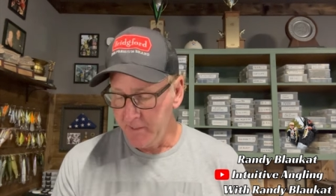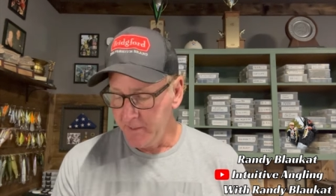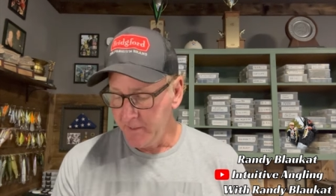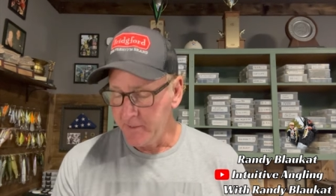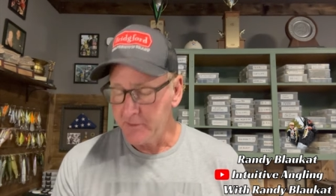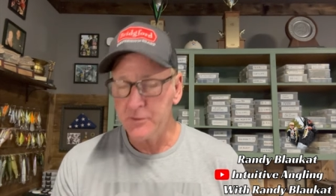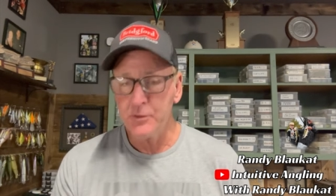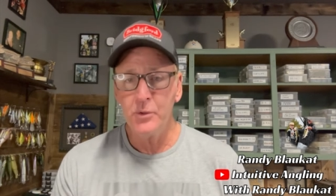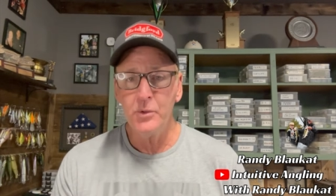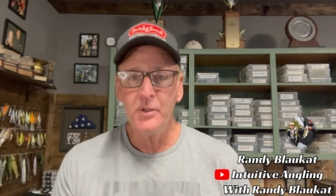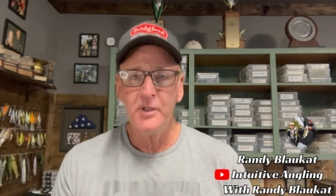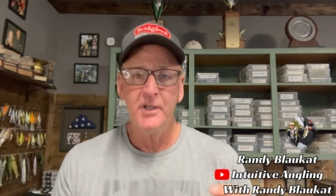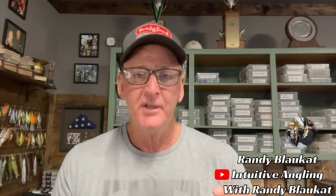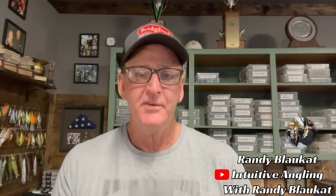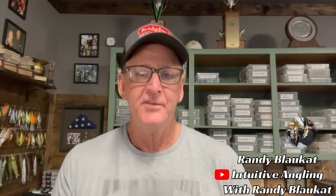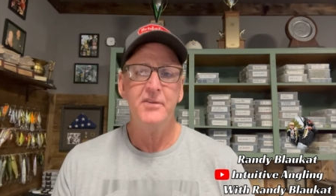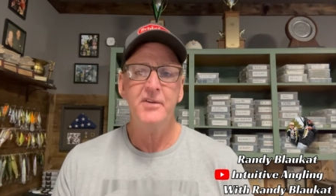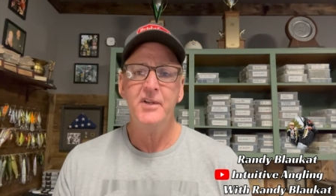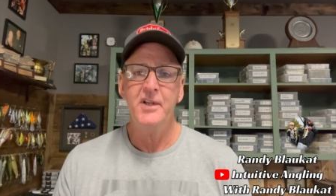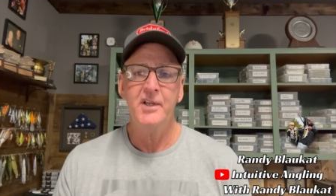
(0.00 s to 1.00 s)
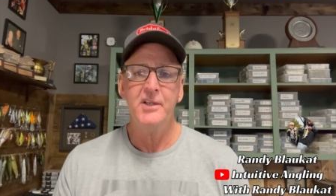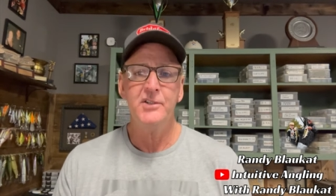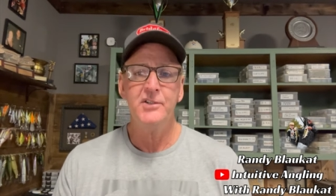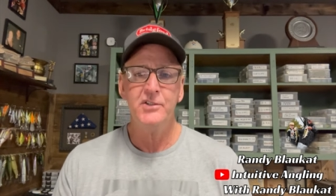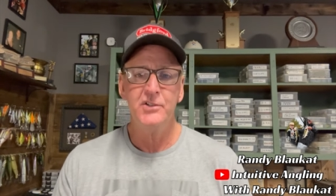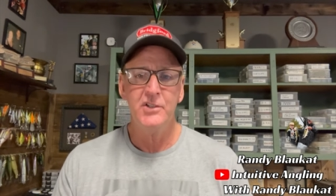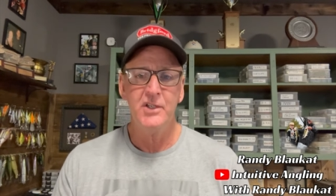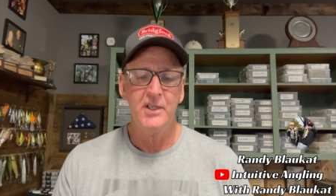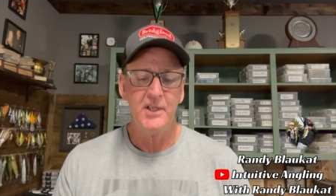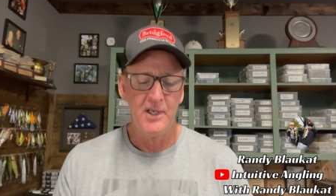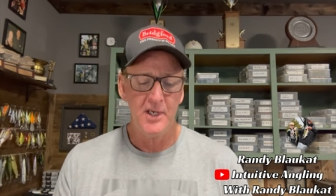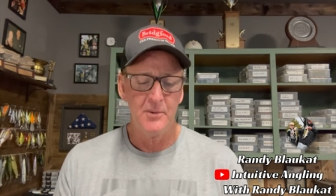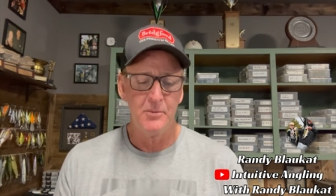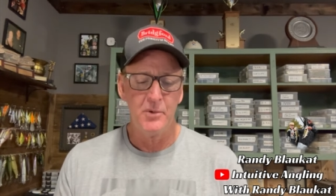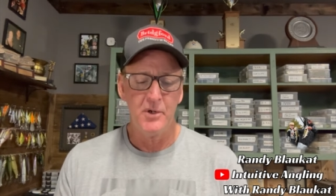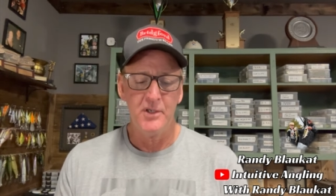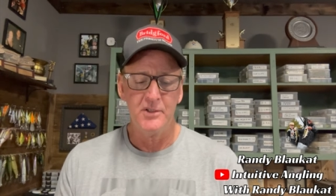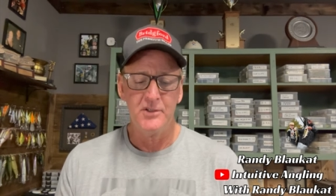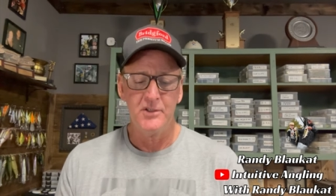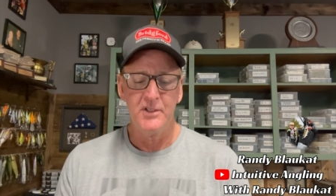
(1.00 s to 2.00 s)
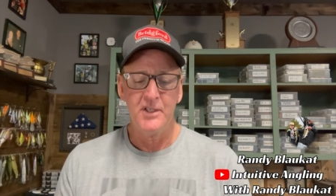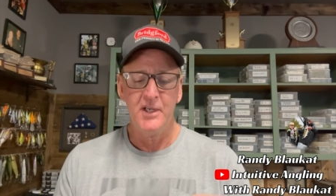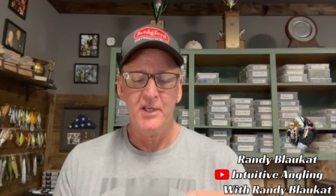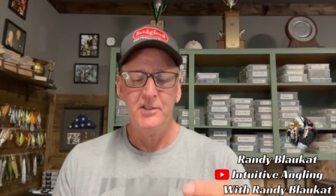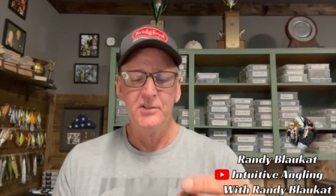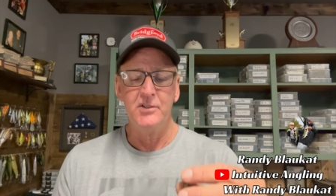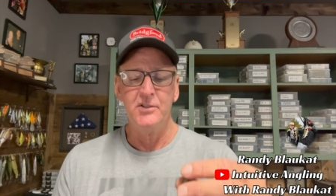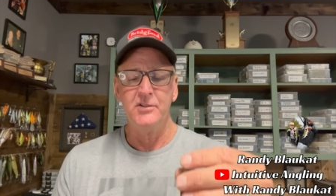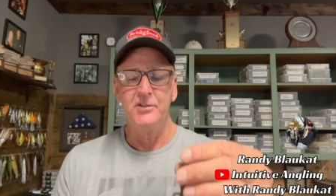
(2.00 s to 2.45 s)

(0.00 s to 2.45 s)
Truly a finesse jig head presentation.